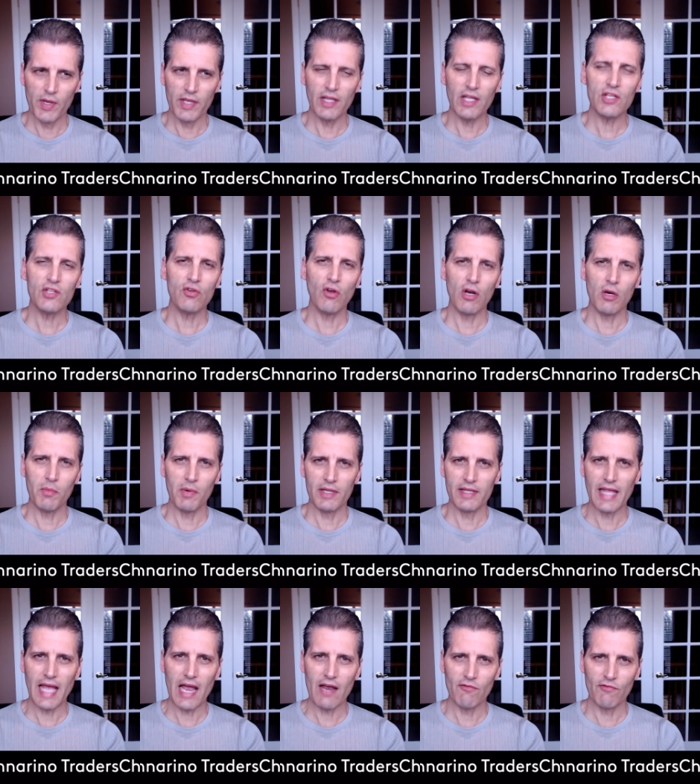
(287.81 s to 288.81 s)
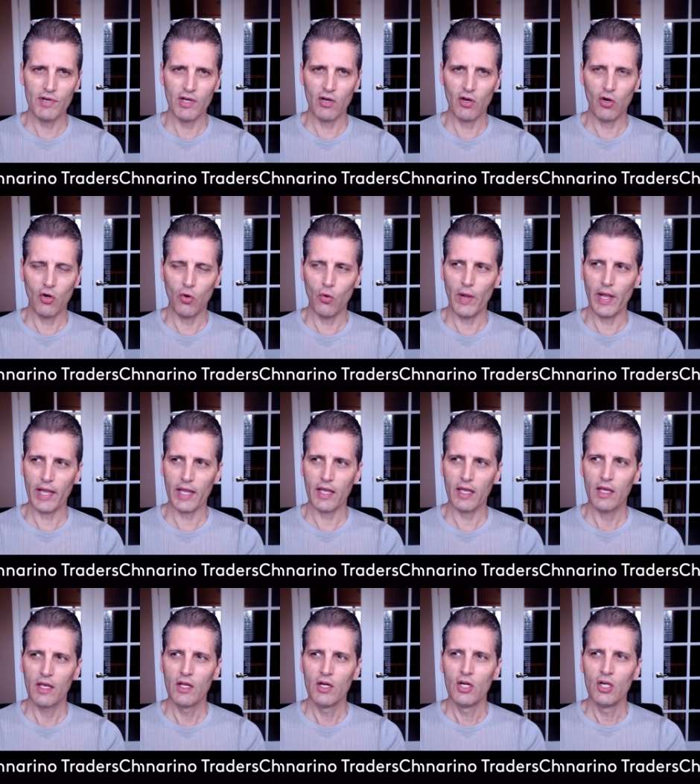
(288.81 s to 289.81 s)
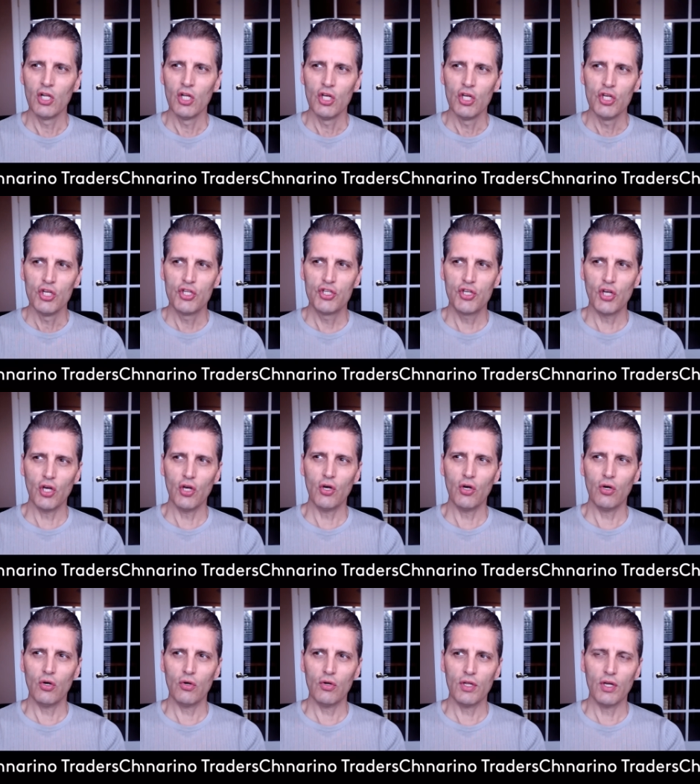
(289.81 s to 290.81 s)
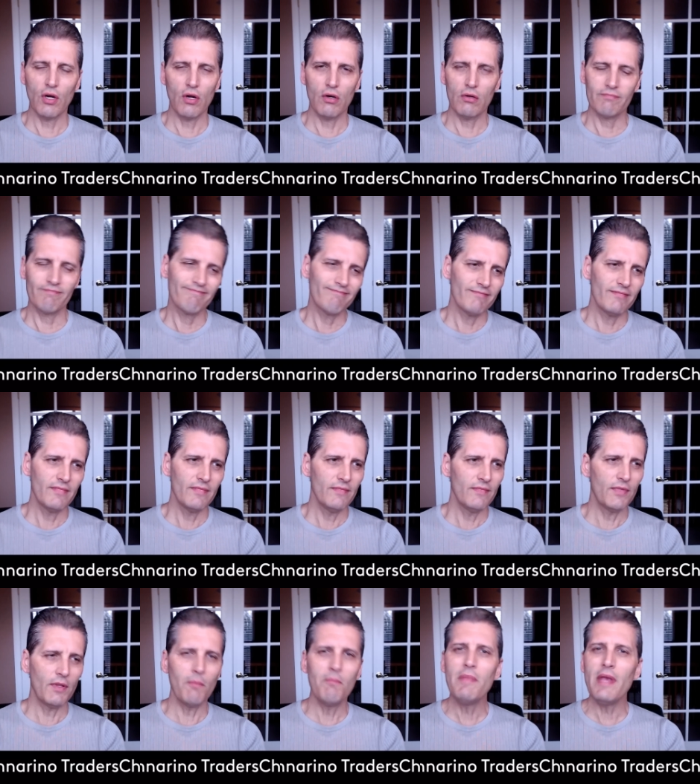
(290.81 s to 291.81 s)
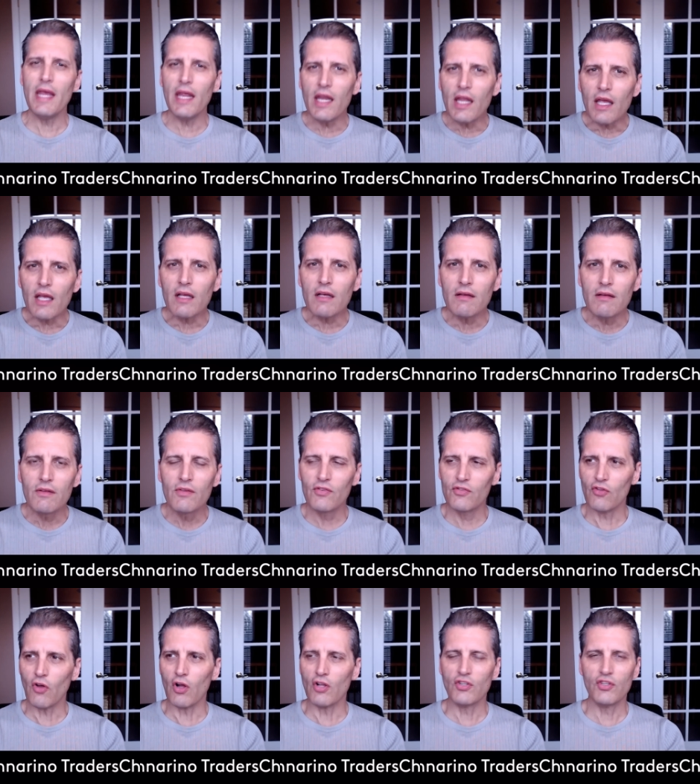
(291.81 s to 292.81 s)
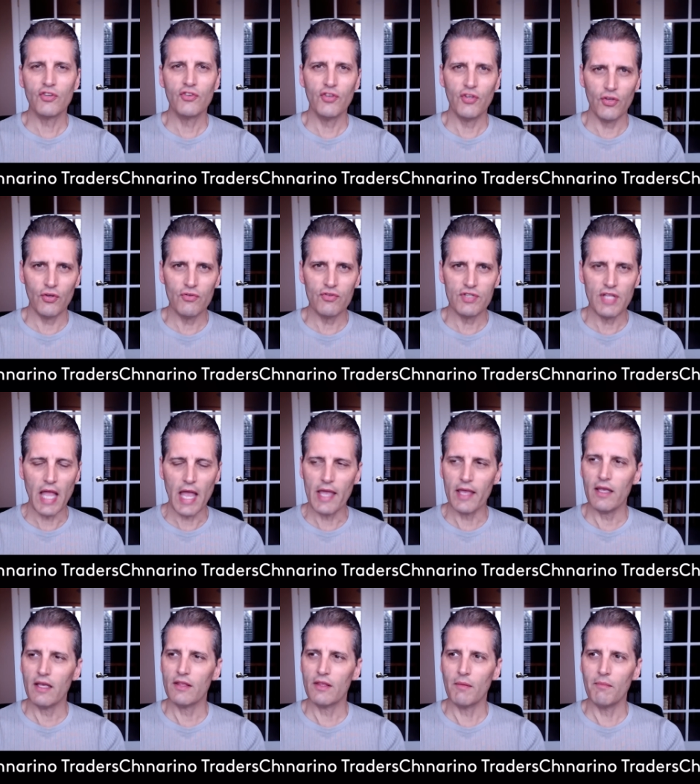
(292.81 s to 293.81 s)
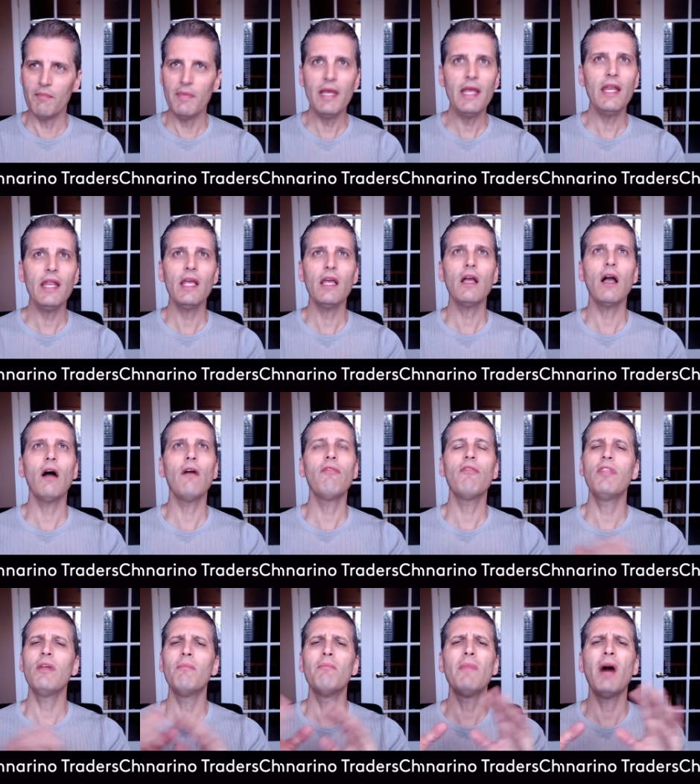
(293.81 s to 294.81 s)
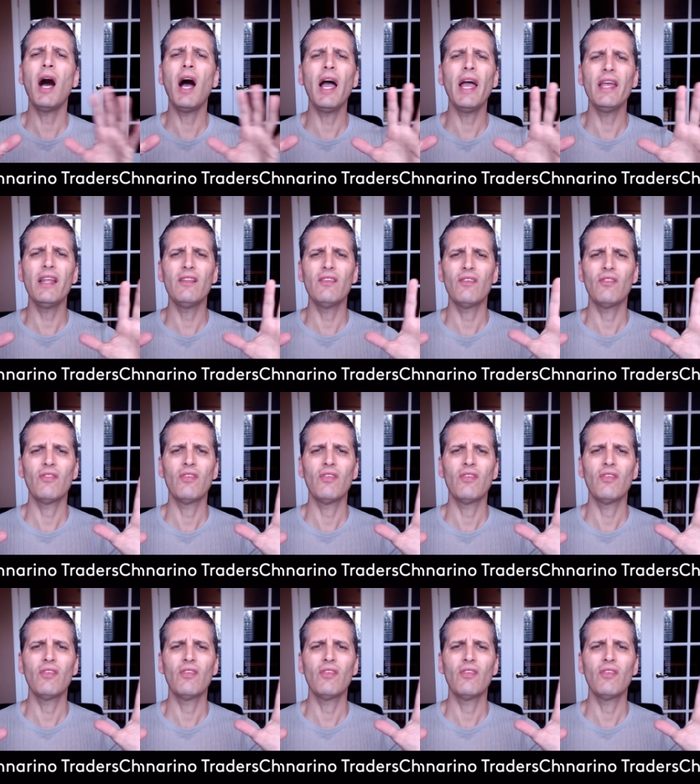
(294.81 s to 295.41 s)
Let's talk about that real quick. So, you know, the meeting starts Tuesday, the meeting of the minds.